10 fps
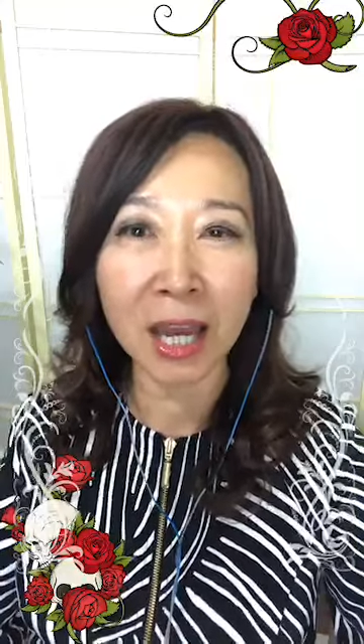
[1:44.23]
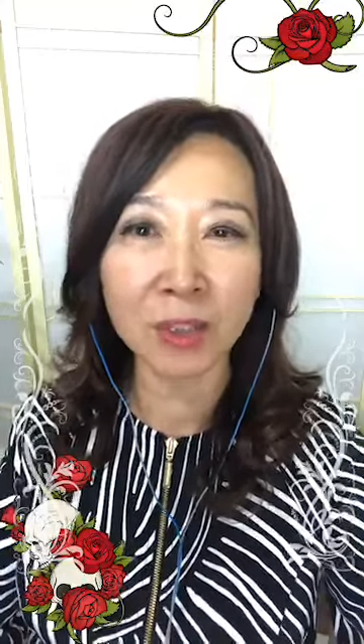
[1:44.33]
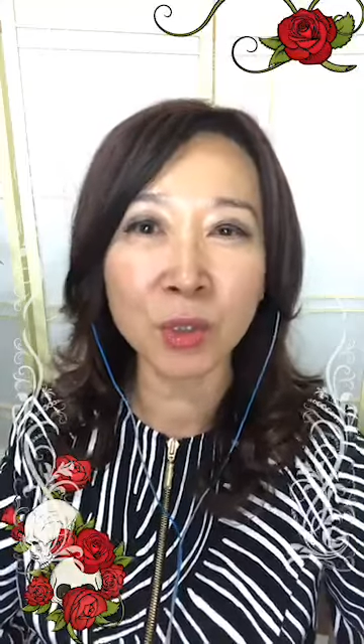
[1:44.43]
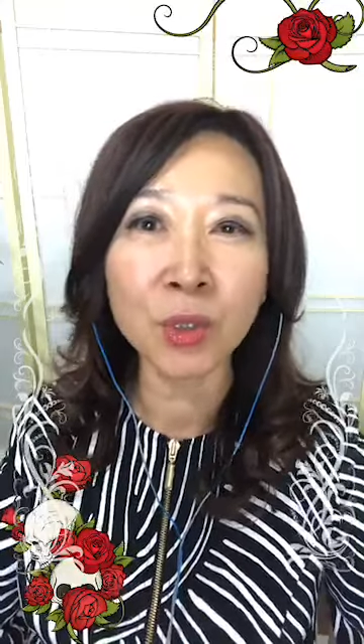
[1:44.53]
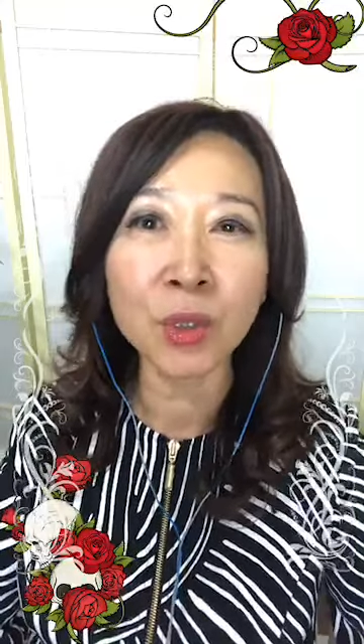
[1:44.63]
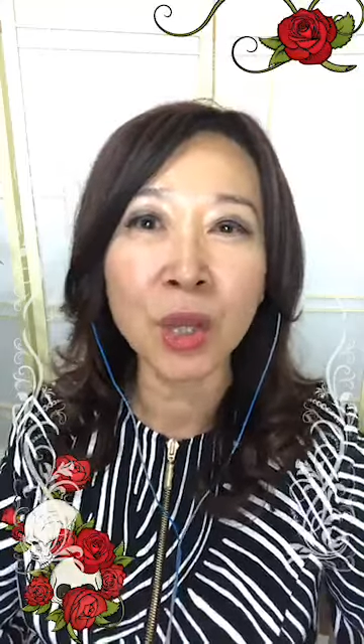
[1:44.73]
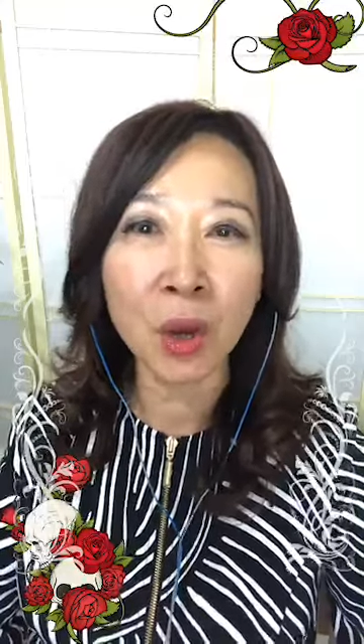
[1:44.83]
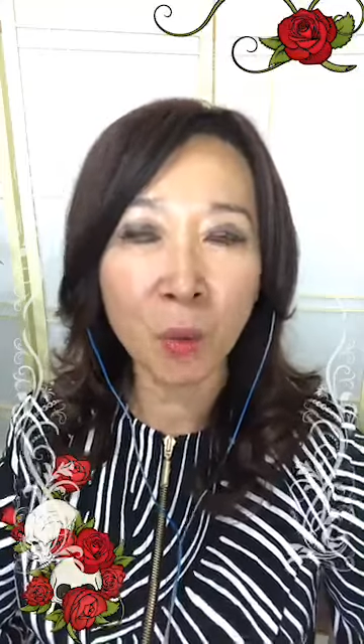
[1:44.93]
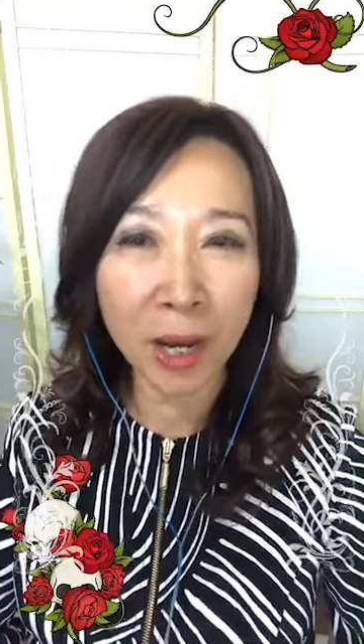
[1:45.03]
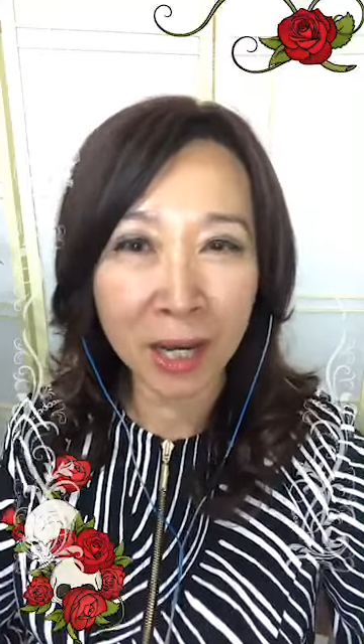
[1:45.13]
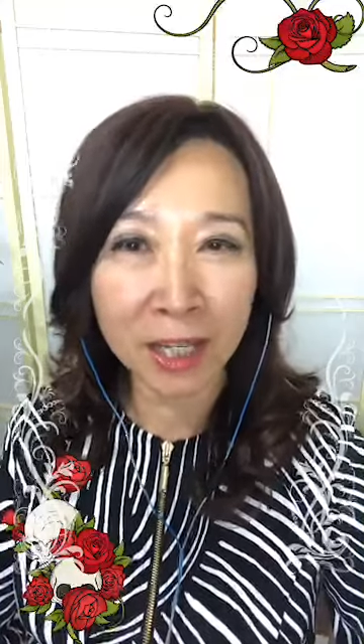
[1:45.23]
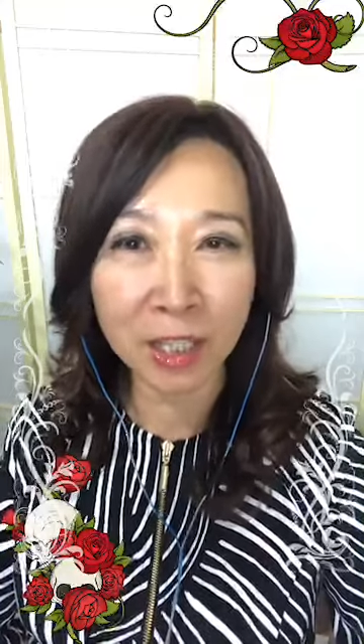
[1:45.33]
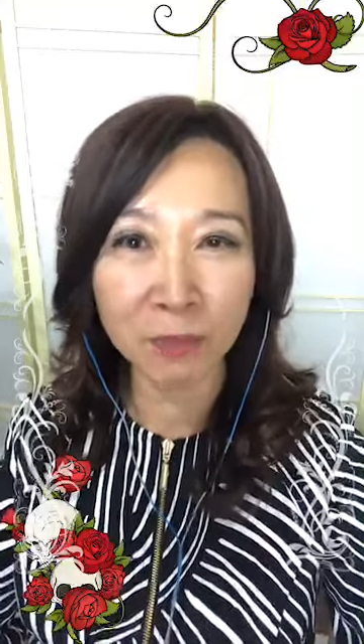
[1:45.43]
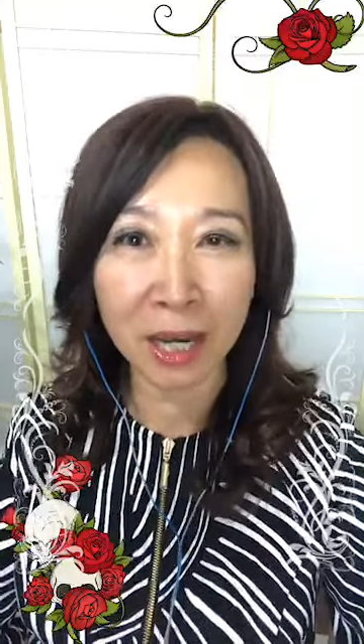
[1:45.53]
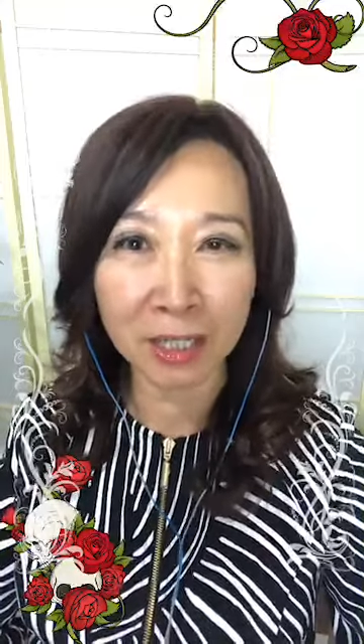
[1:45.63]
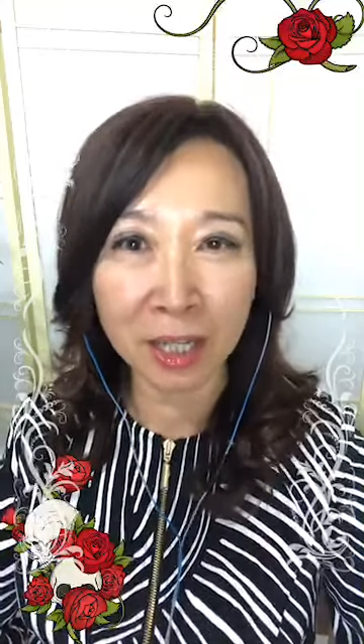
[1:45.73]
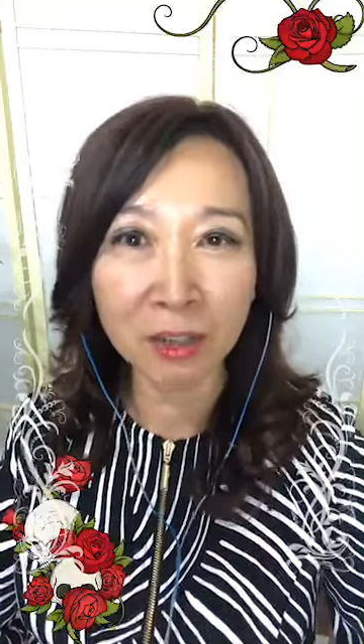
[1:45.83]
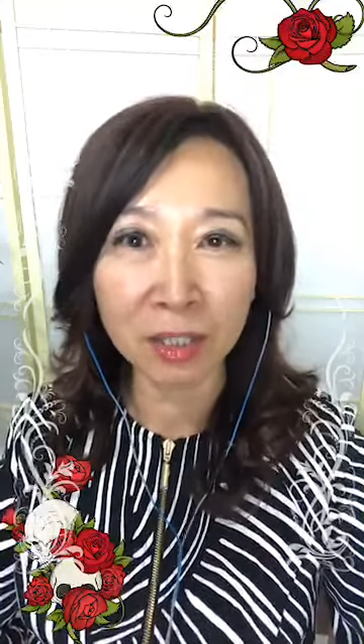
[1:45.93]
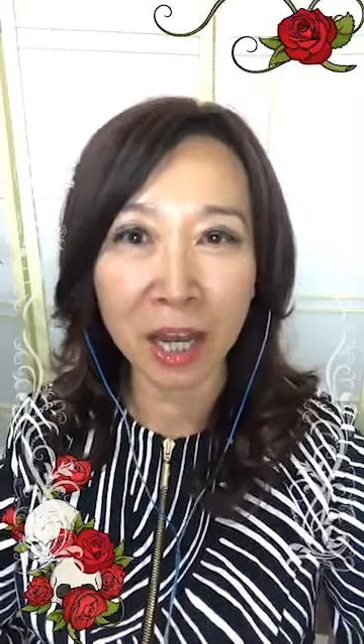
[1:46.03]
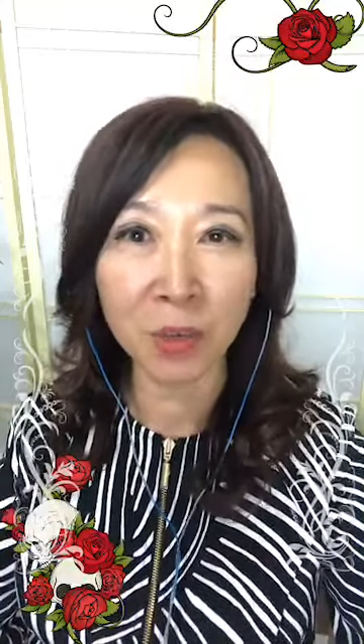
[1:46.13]
I knew what kind of
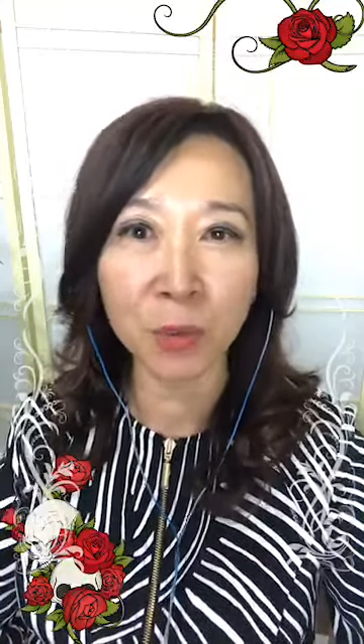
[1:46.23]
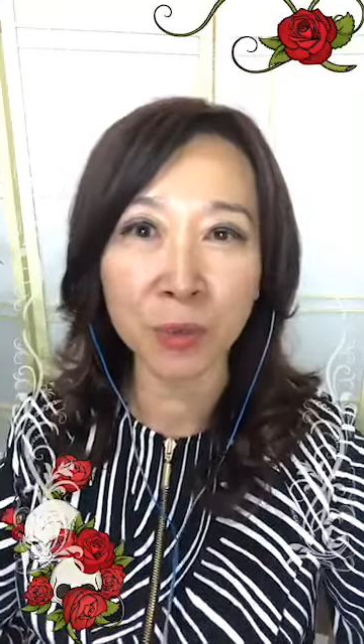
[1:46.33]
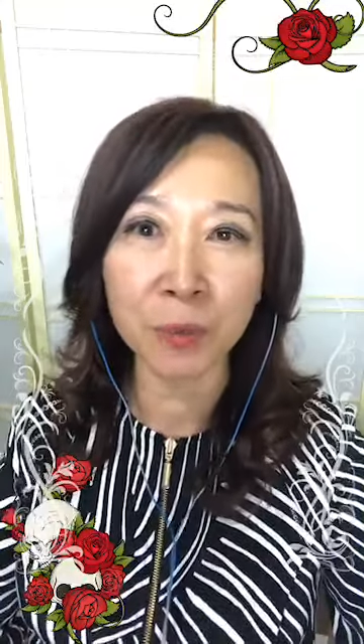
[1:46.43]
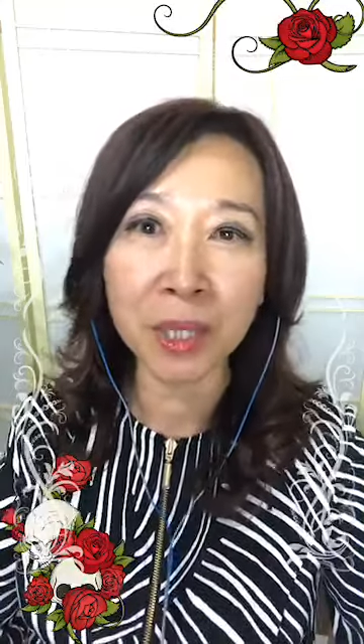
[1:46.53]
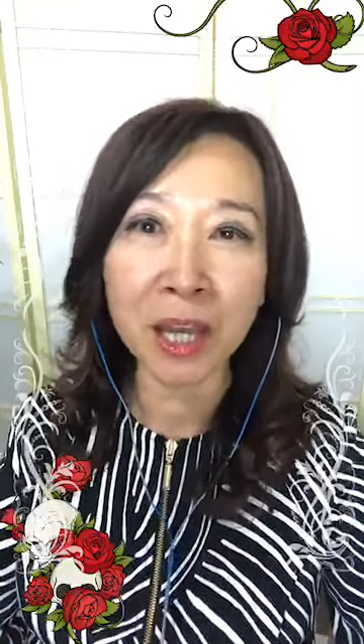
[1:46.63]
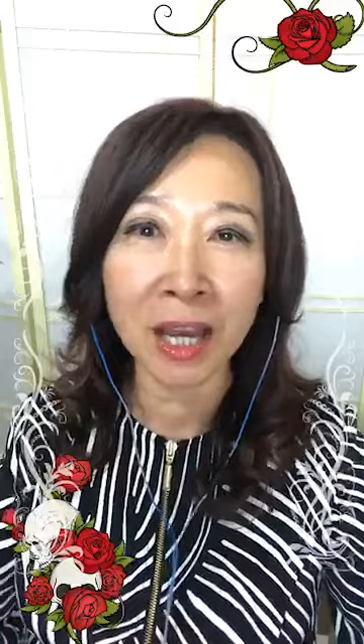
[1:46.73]
adult I would be.